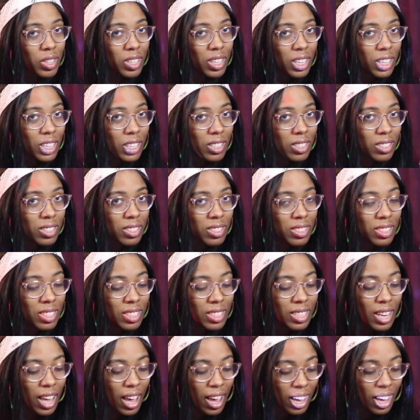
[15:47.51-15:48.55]
Vanitas
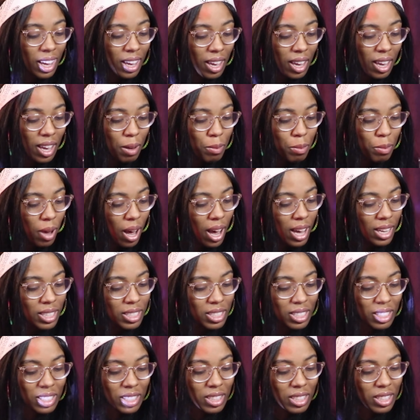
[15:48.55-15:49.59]
today, but I
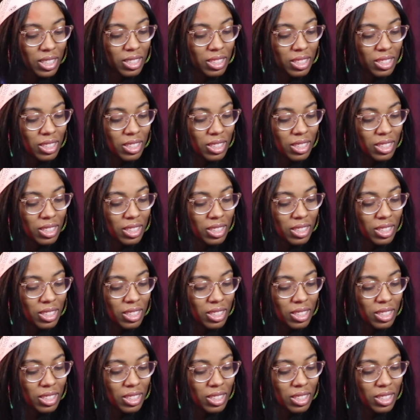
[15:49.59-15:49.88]
didn't